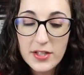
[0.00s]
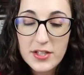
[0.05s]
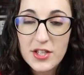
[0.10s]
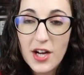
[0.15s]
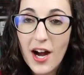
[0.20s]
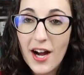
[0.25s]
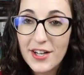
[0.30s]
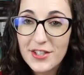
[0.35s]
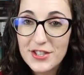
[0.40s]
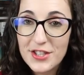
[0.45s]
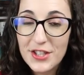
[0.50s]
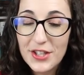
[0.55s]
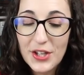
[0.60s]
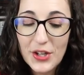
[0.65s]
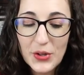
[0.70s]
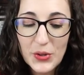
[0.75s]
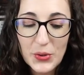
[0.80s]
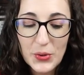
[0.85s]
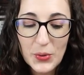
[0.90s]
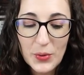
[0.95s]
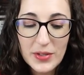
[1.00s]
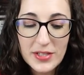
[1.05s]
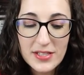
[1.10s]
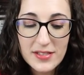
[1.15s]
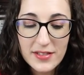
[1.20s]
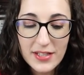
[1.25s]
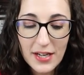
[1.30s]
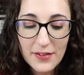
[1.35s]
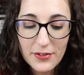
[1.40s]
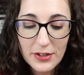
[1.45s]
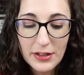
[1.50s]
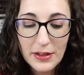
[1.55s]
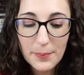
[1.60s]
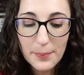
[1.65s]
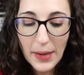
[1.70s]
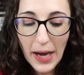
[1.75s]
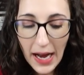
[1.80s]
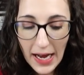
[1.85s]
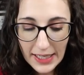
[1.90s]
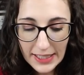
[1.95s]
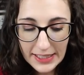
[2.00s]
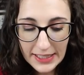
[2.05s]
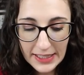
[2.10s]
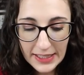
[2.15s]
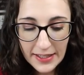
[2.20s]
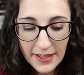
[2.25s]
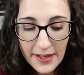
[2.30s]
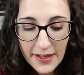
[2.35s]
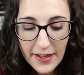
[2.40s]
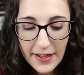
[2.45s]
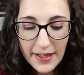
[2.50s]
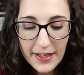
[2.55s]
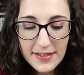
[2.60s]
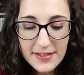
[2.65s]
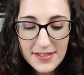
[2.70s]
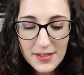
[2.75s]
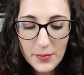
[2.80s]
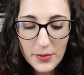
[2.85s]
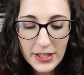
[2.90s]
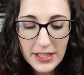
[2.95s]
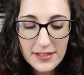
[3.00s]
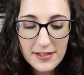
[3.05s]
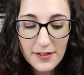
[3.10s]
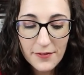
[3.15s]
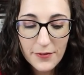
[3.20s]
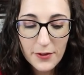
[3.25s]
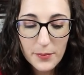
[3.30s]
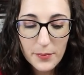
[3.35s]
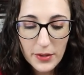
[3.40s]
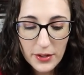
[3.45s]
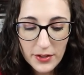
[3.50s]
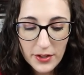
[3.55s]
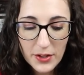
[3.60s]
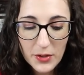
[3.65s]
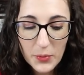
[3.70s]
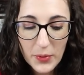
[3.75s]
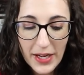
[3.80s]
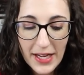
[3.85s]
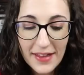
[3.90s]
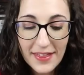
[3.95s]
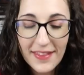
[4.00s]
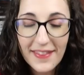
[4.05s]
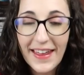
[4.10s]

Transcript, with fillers: The doctor who discovered the body is someone he's familiar with.